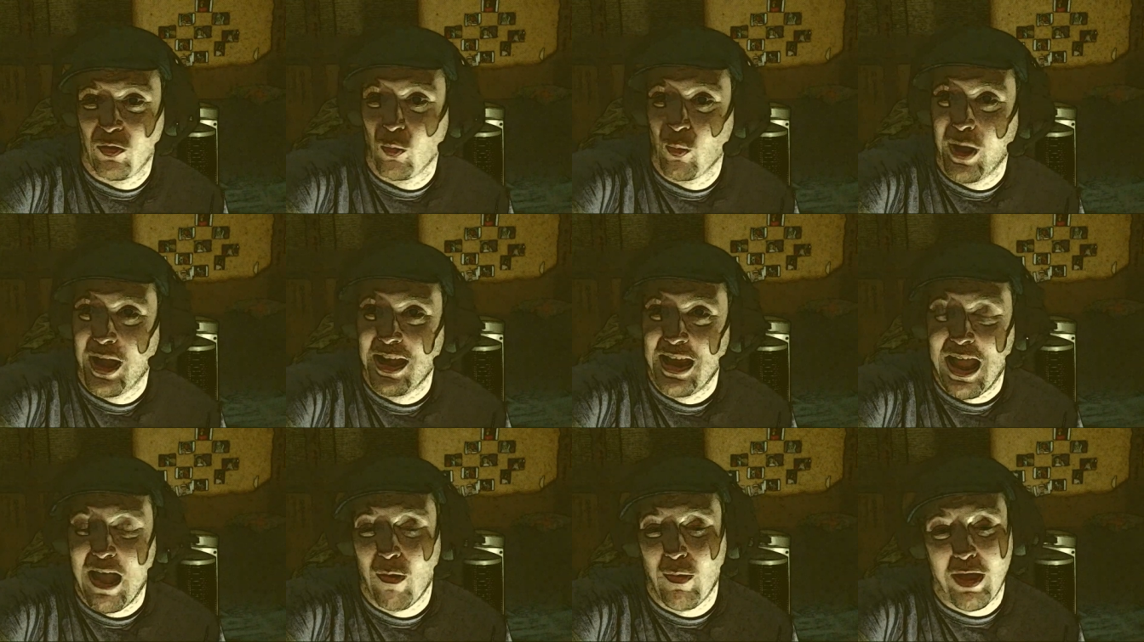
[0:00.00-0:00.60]
the way
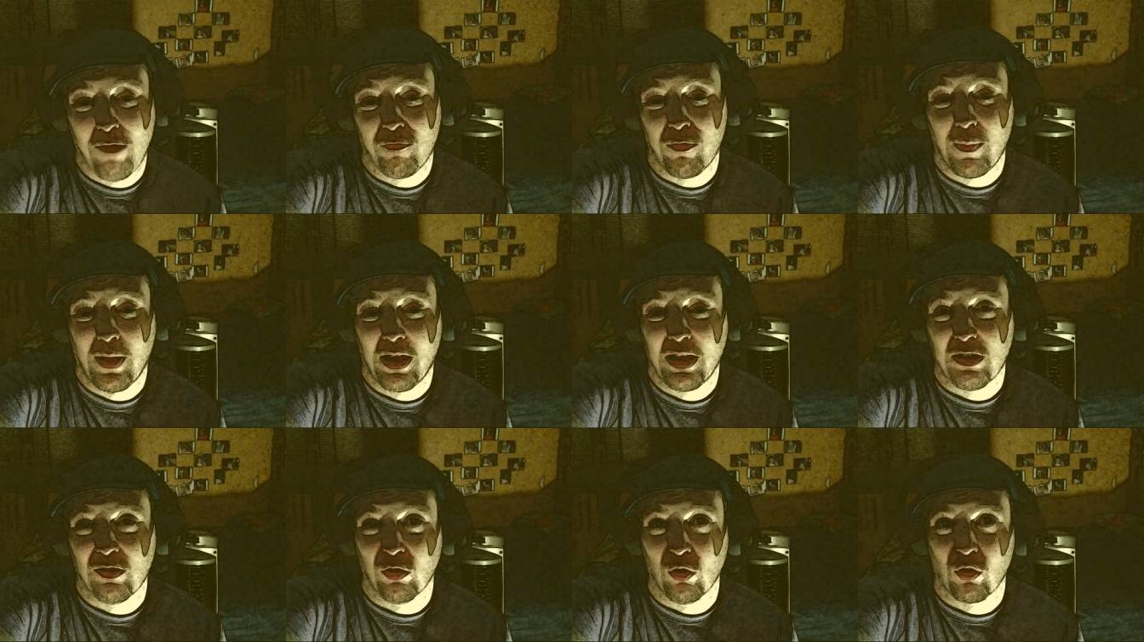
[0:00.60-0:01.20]
how
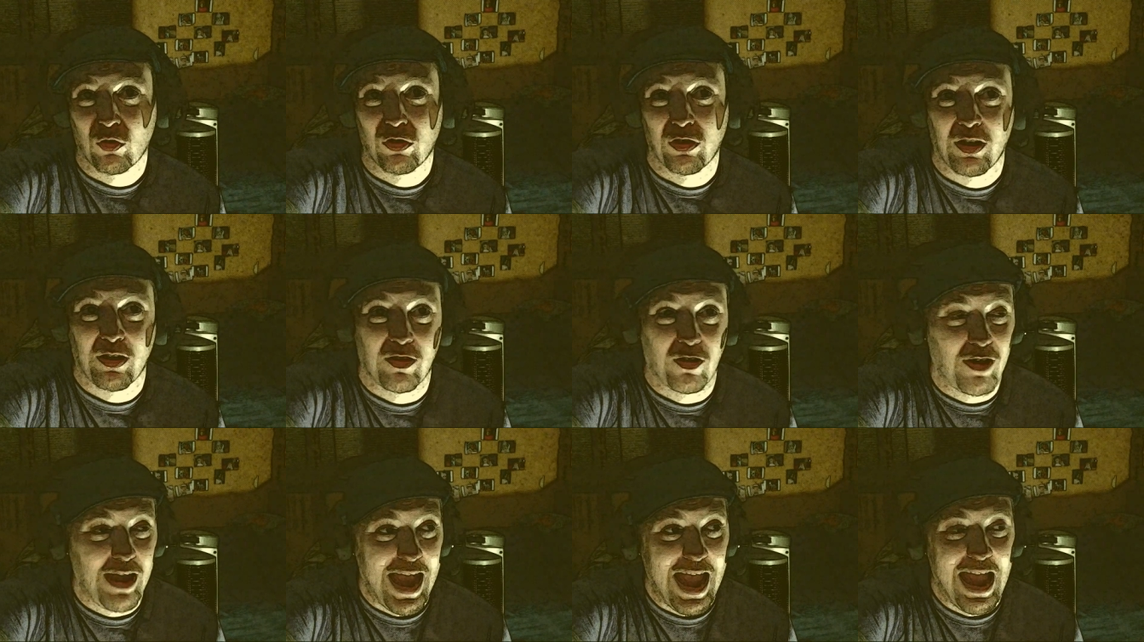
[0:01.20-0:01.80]
everybody looks like
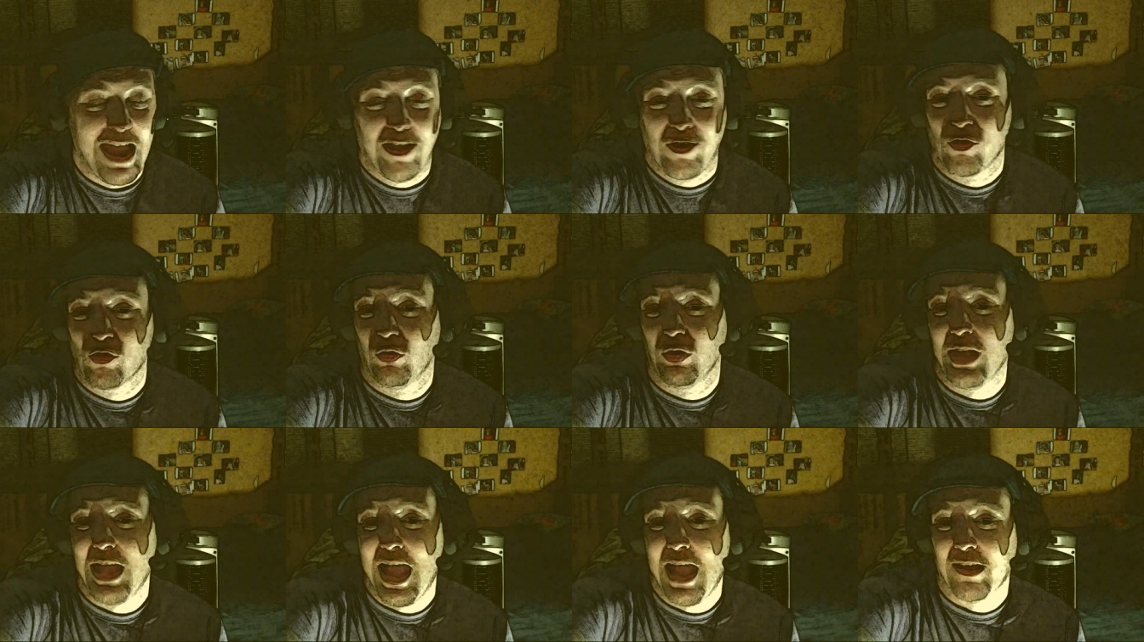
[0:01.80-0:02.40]
they're
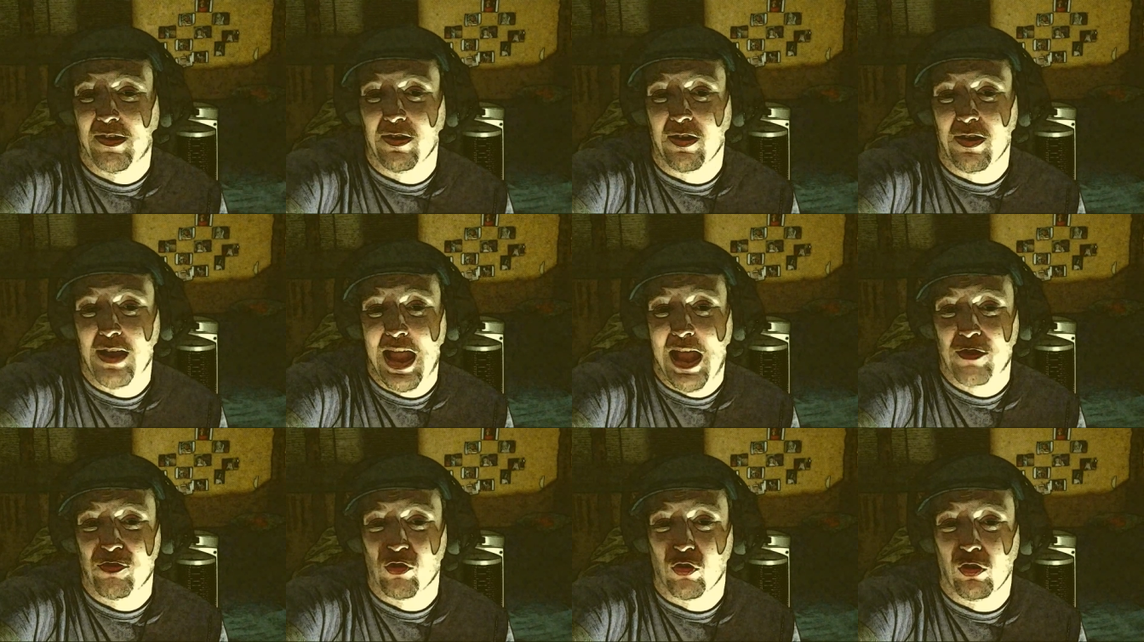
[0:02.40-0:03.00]
actually acting
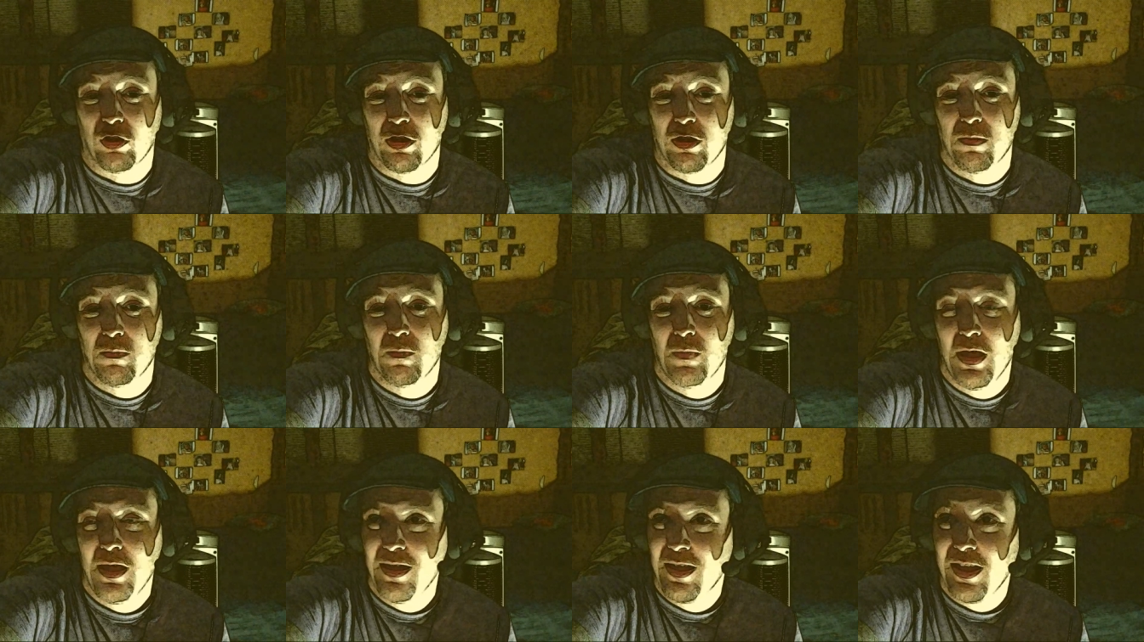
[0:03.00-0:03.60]
naturally.
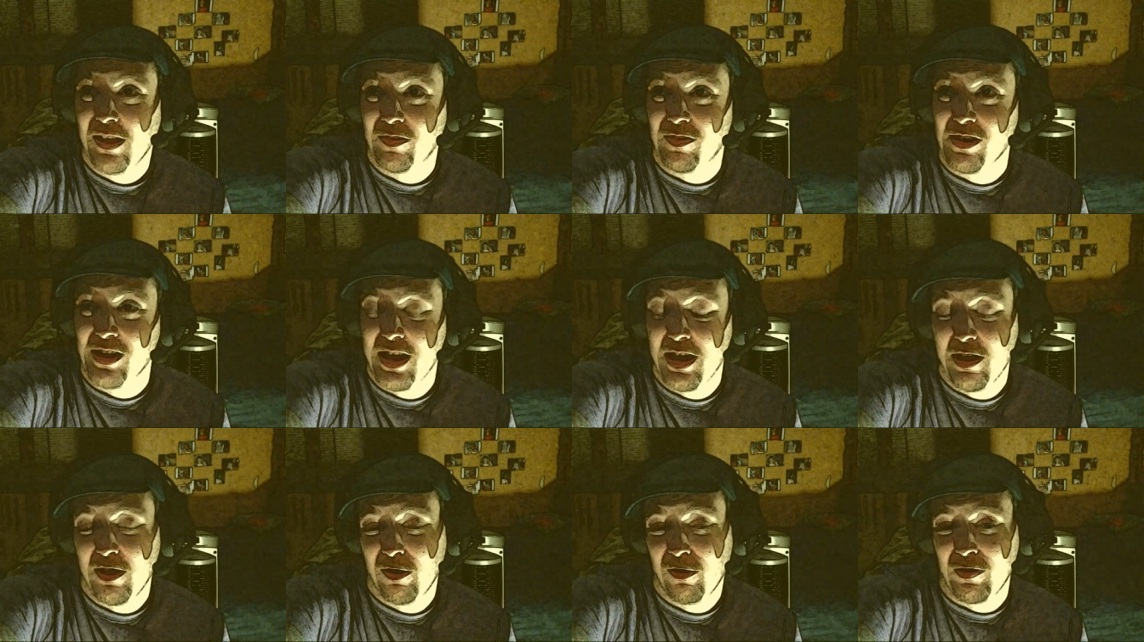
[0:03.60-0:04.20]
It's an
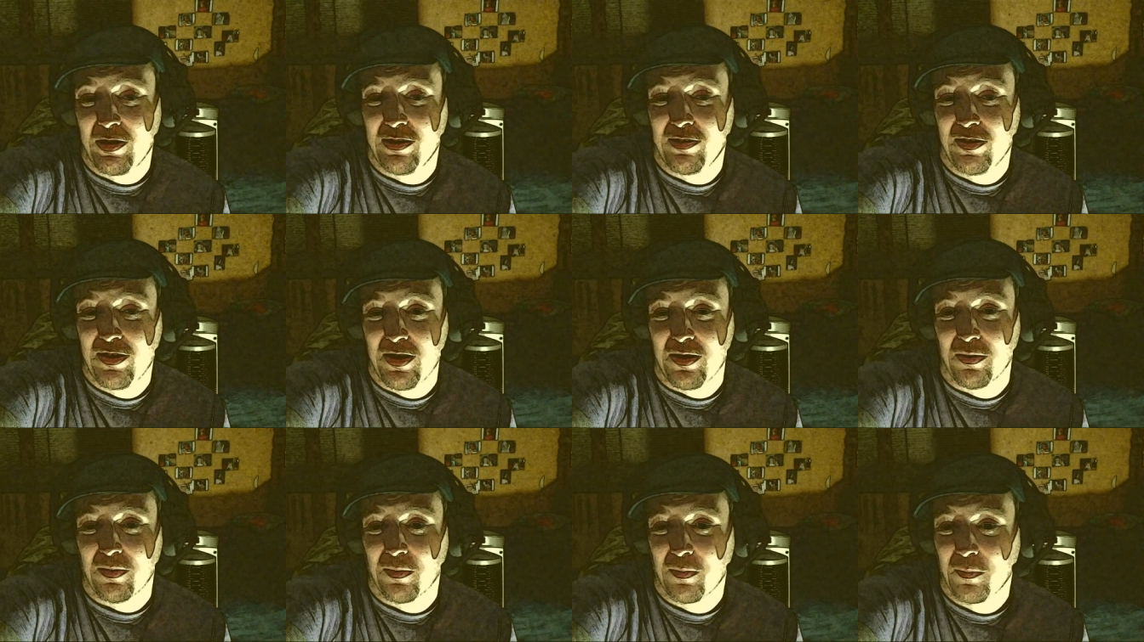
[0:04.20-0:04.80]
eerie scene.